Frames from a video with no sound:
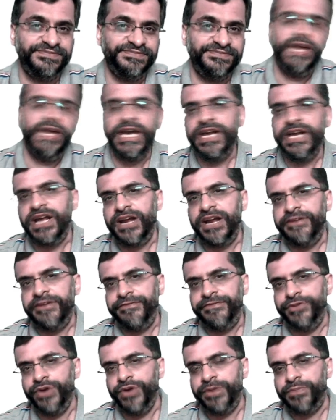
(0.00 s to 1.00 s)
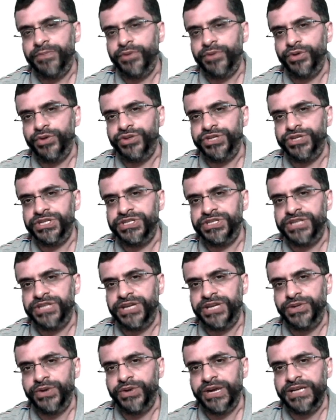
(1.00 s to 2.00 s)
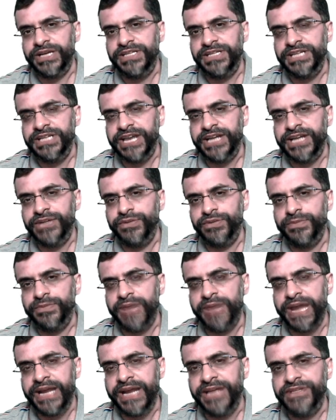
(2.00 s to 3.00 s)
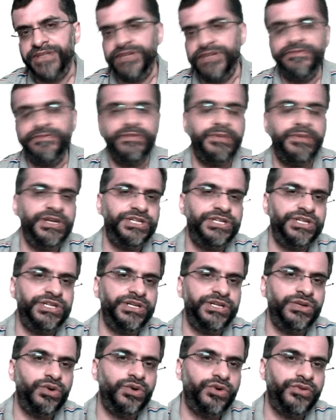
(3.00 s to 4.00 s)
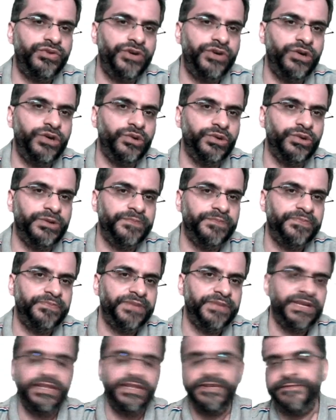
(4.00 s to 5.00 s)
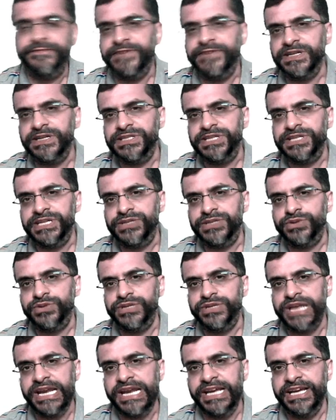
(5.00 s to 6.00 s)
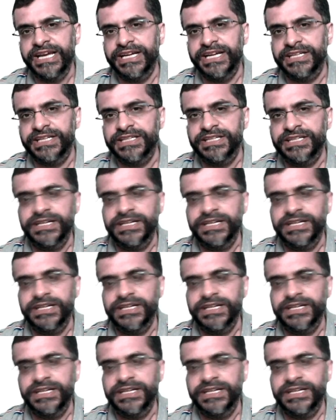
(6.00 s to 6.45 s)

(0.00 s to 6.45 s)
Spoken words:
Here are a few approaches that you can take to manage information overload. The first is to delegate.